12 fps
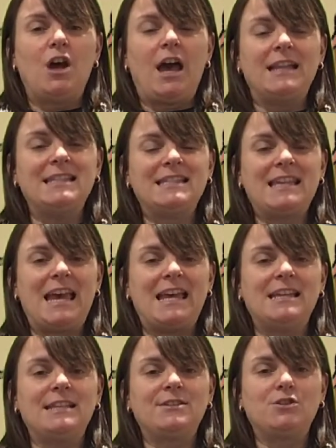and
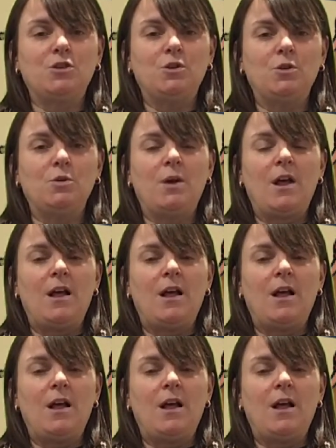says to